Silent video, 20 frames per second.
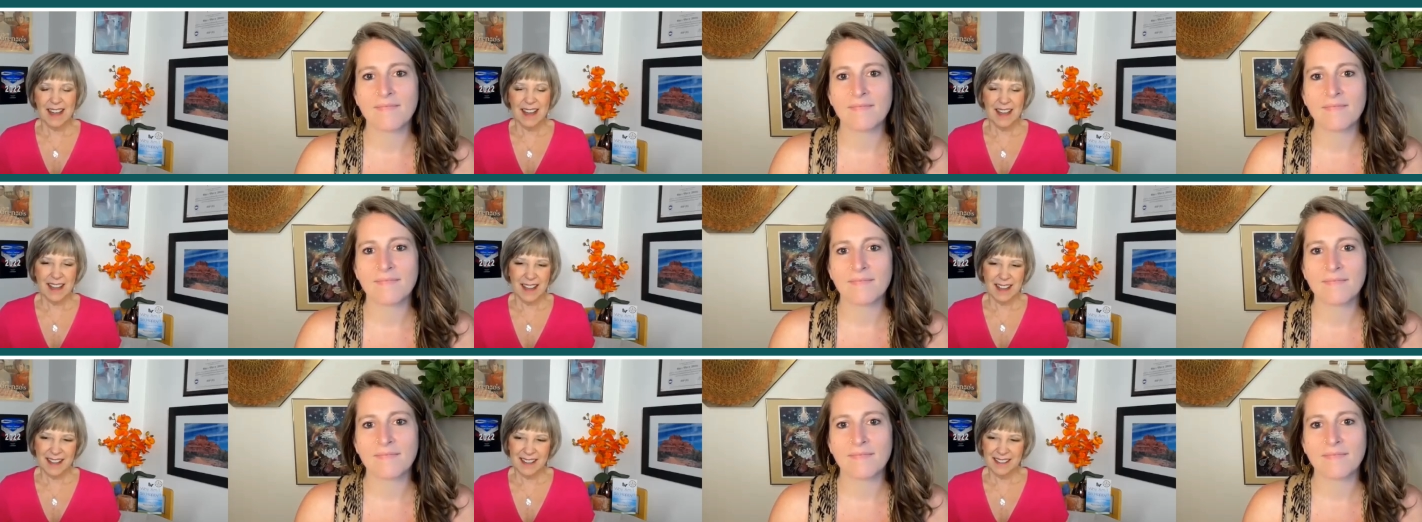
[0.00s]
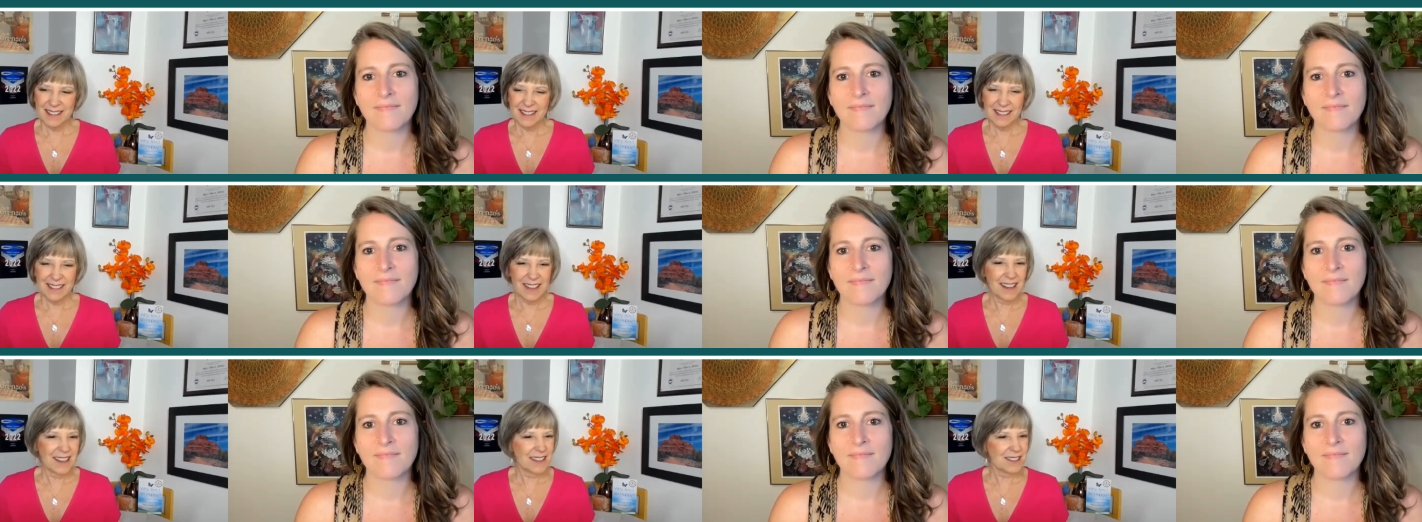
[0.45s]

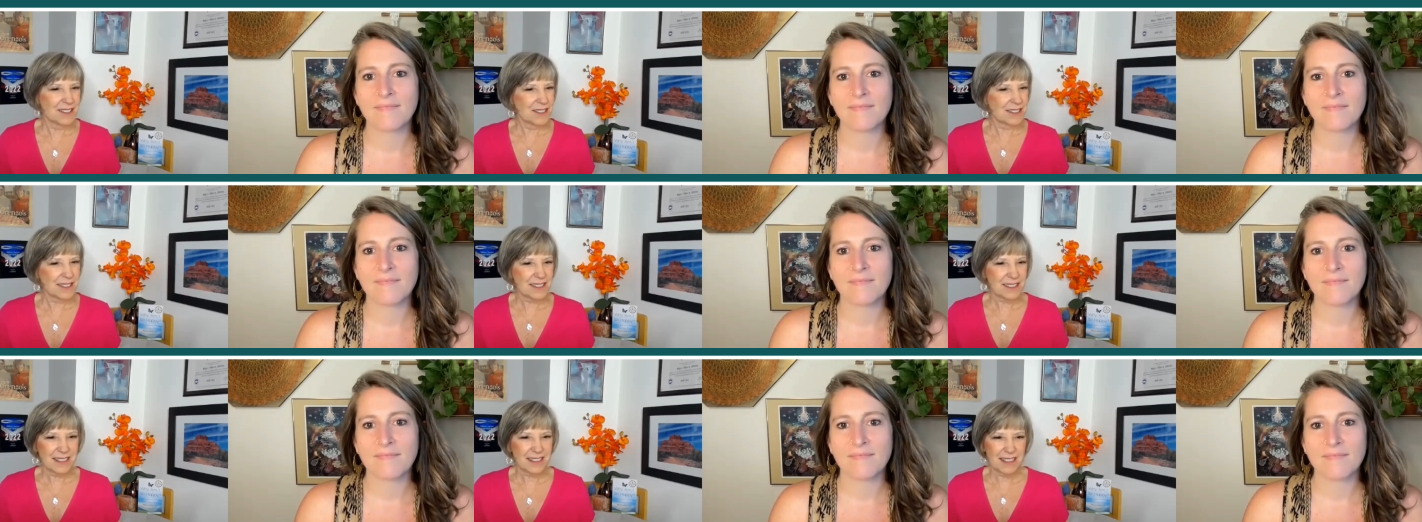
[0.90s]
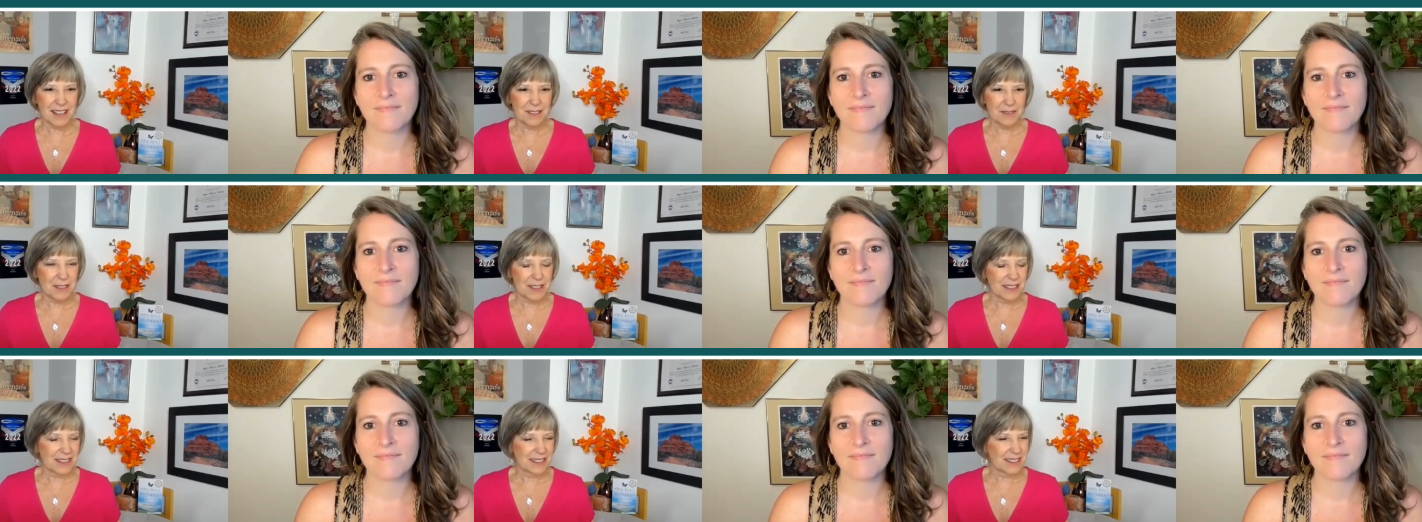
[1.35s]
Speaker 1: And I just
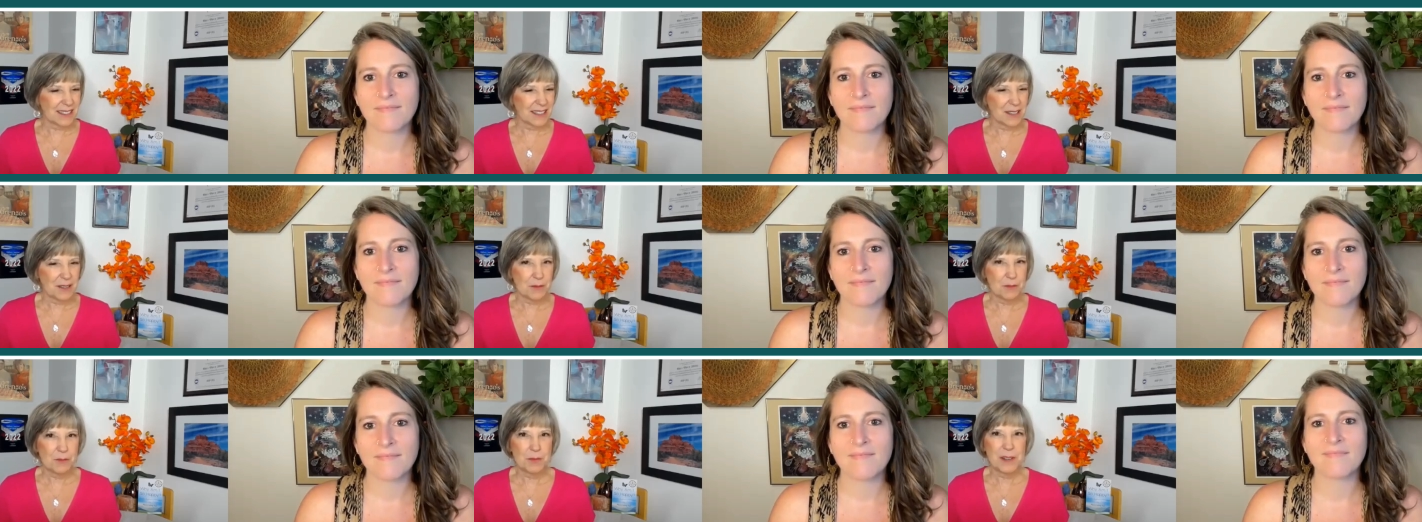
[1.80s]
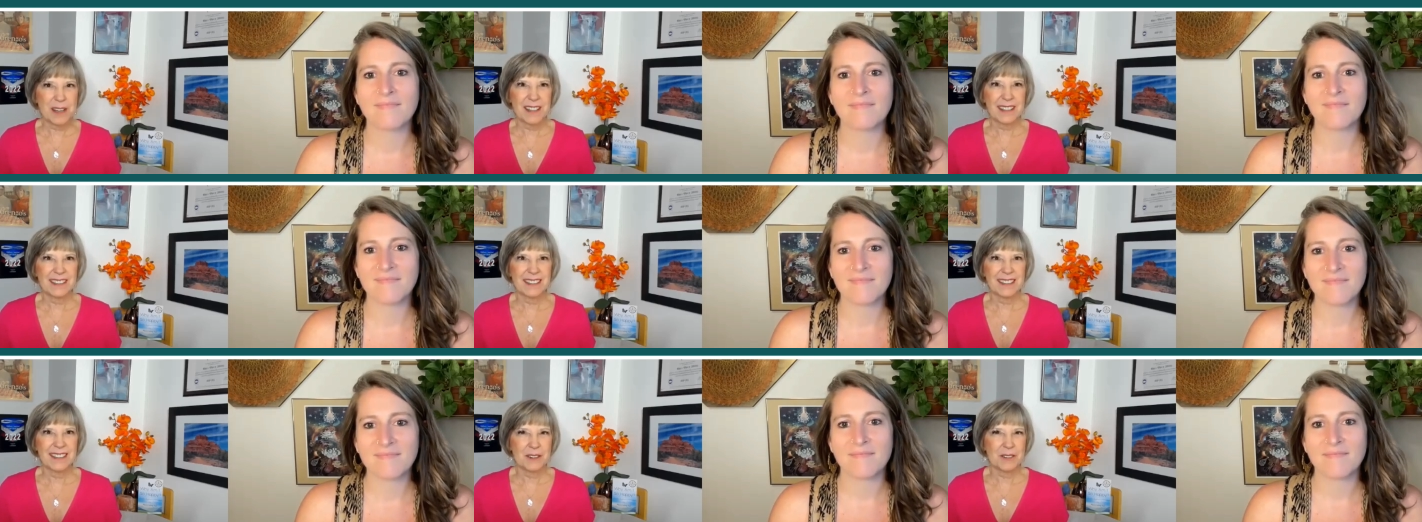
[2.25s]
love it.
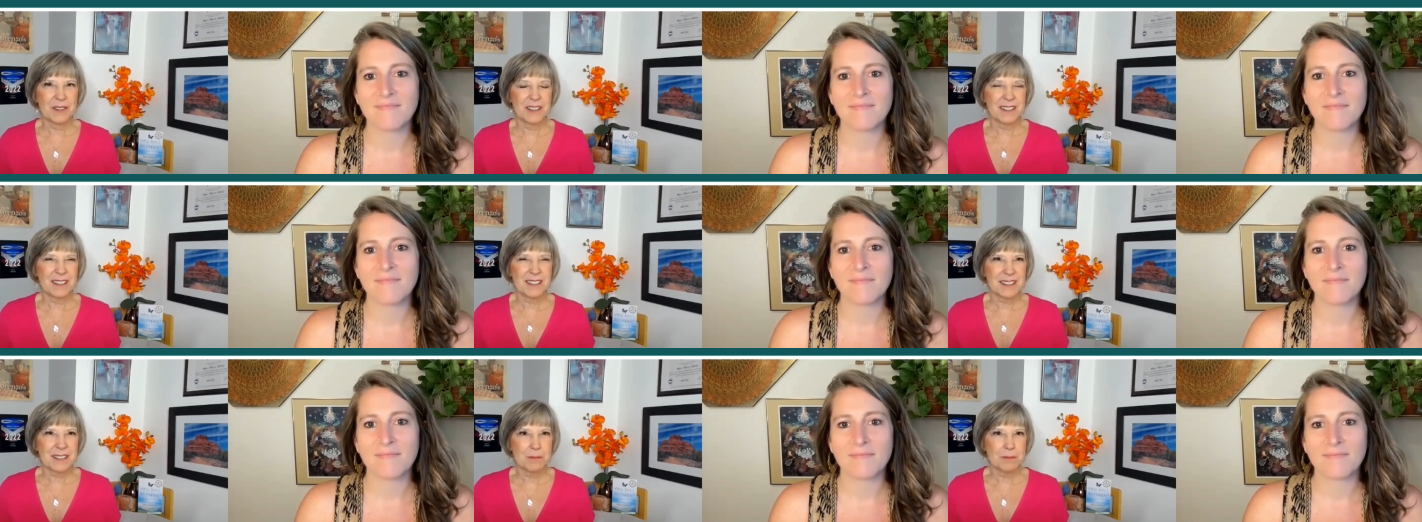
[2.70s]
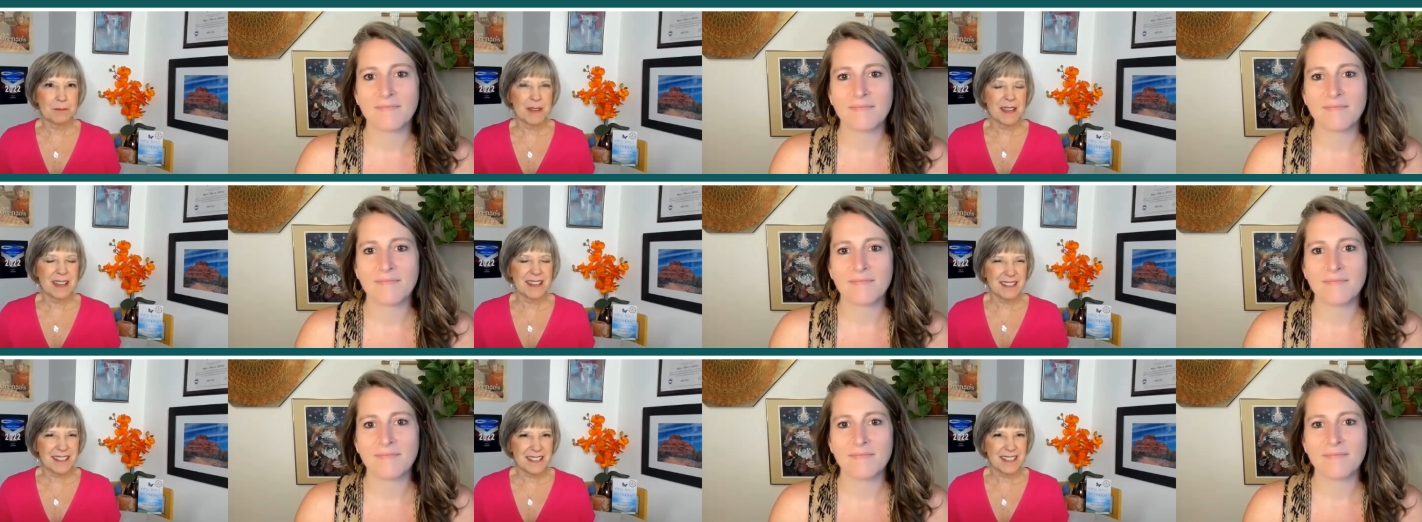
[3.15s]
But it's
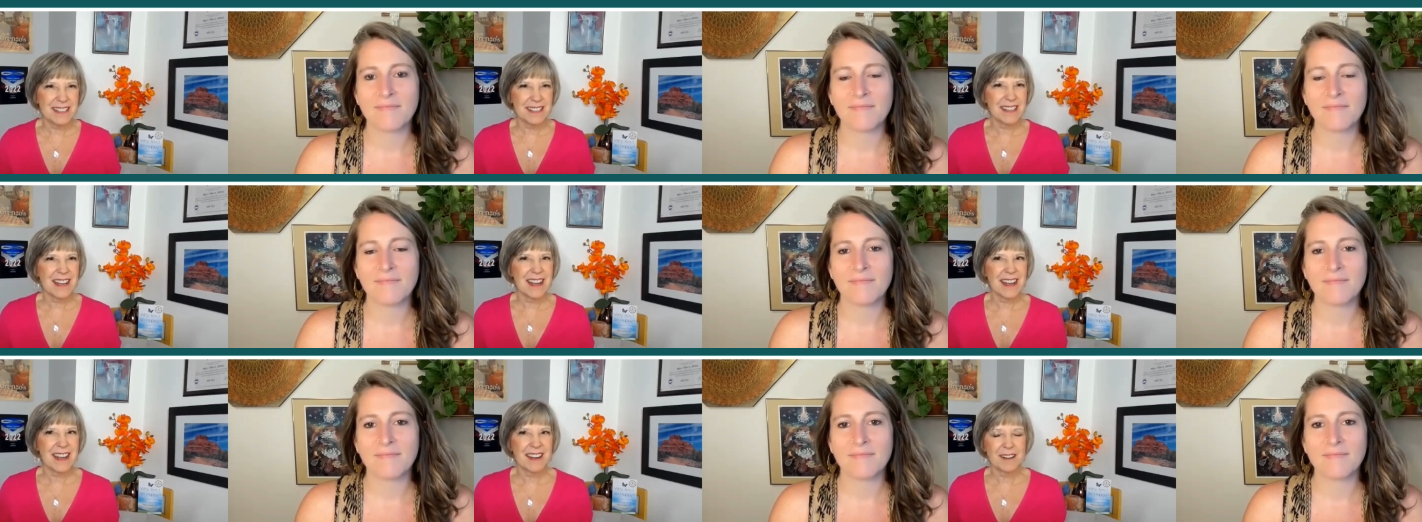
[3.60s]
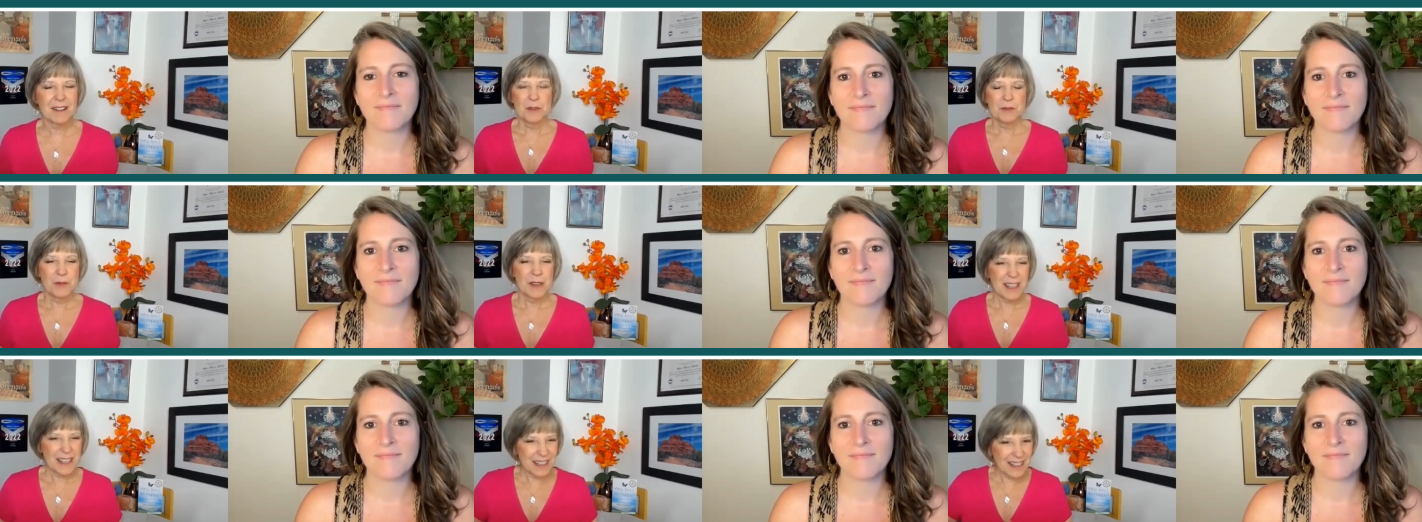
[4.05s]
amazing how
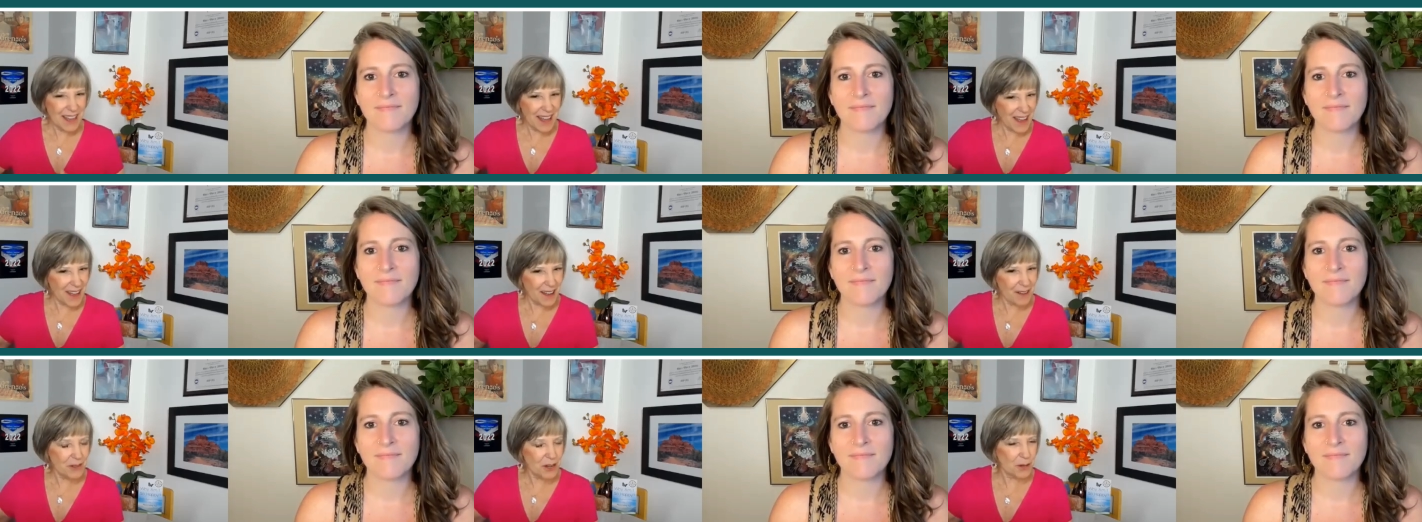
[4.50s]
we can have